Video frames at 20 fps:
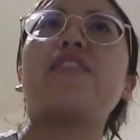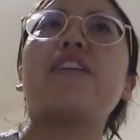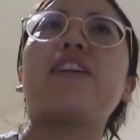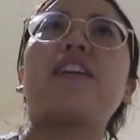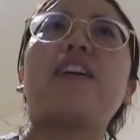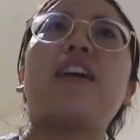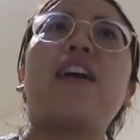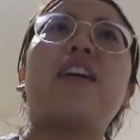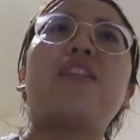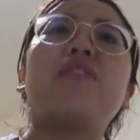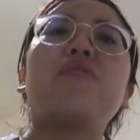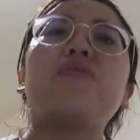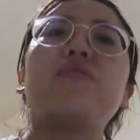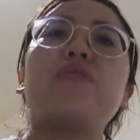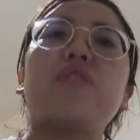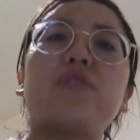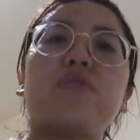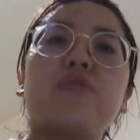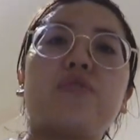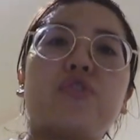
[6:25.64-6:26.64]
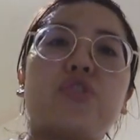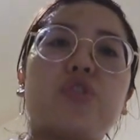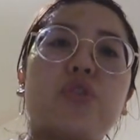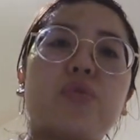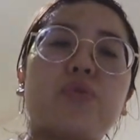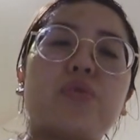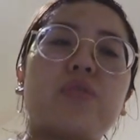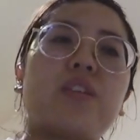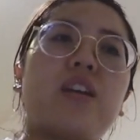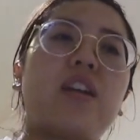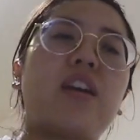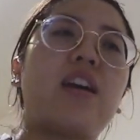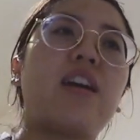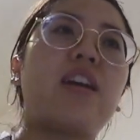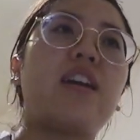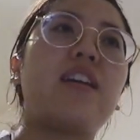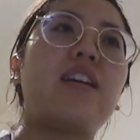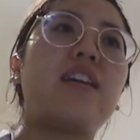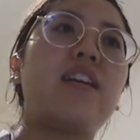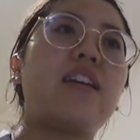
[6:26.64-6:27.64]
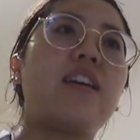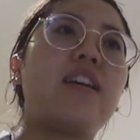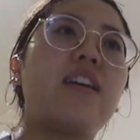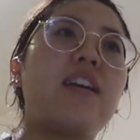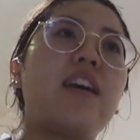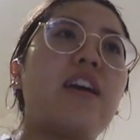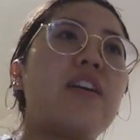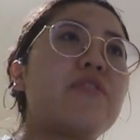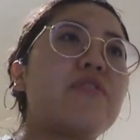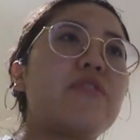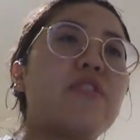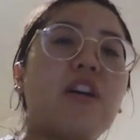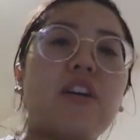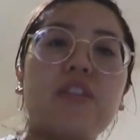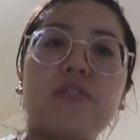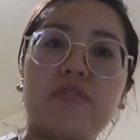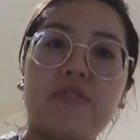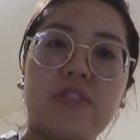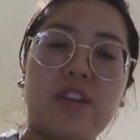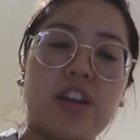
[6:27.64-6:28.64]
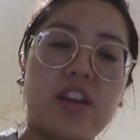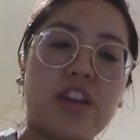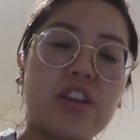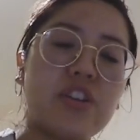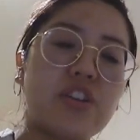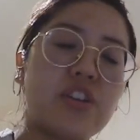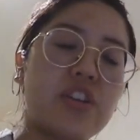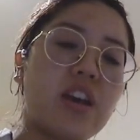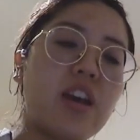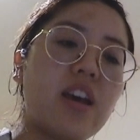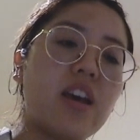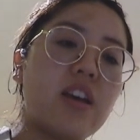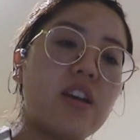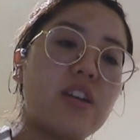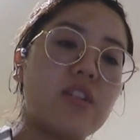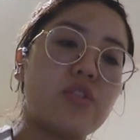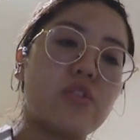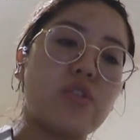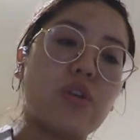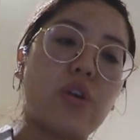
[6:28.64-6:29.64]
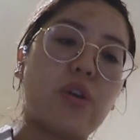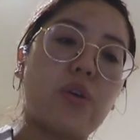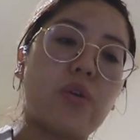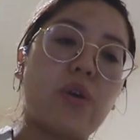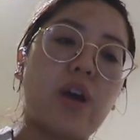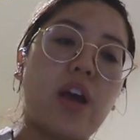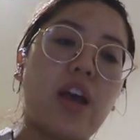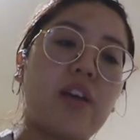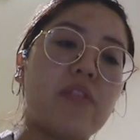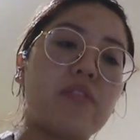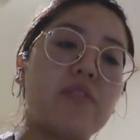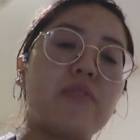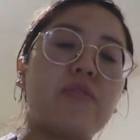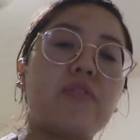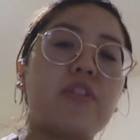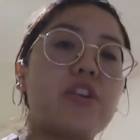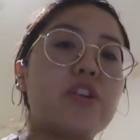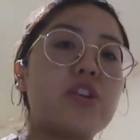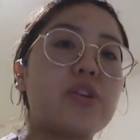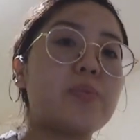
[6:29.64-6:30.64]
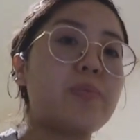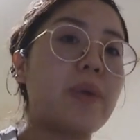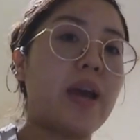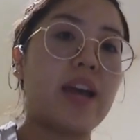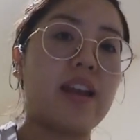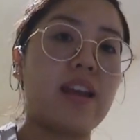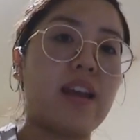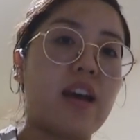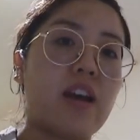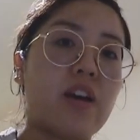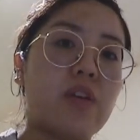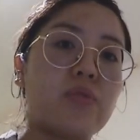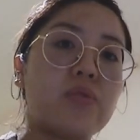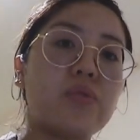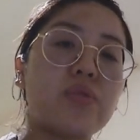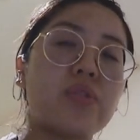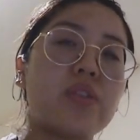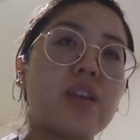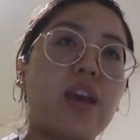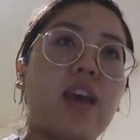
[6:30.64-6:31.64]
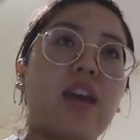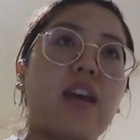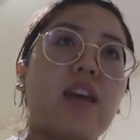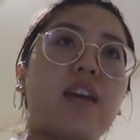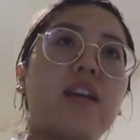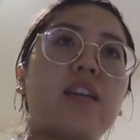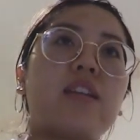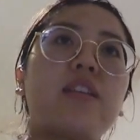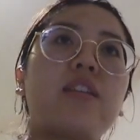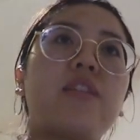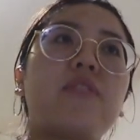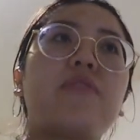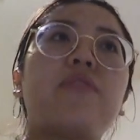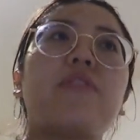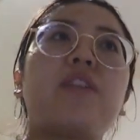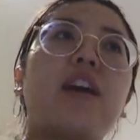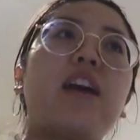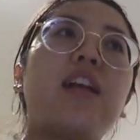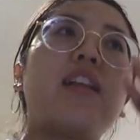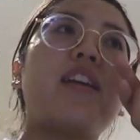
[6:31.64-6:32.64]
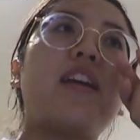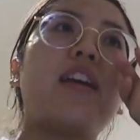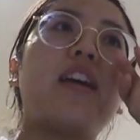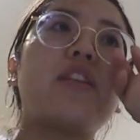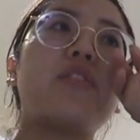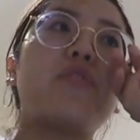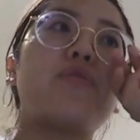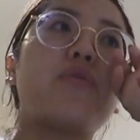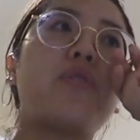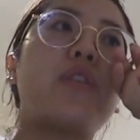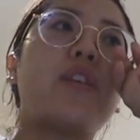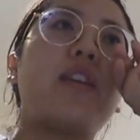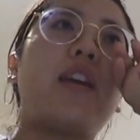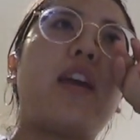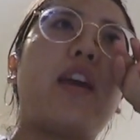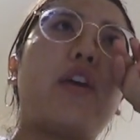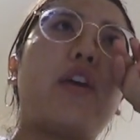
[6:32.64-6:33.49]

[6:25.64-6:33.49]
like a handful of shows that I have not finished. So I haven't finished Penthouse and the finale has already